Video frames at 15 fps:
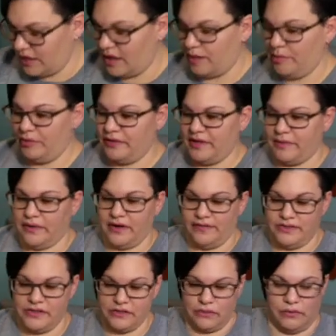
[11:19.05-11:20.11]
I pulled that one off
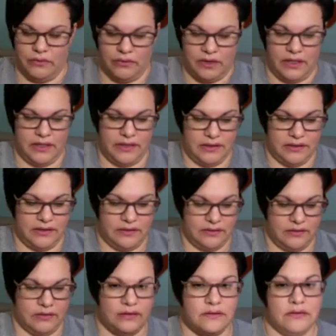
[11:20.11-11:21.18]
the scroll rod.
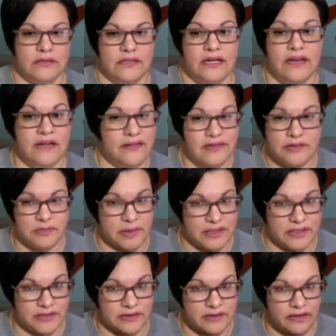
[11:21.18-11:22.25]
None of these
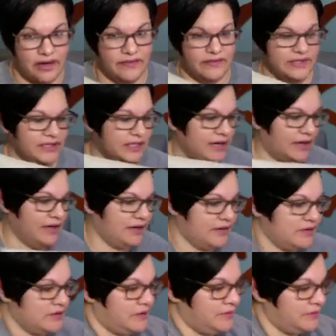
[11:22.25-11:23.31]
projects are obviously ironed.
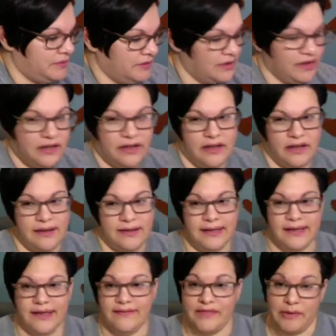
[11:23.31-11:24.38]
So
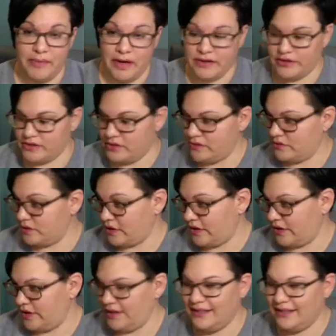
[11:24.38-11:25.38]
if that bothers you, sorry.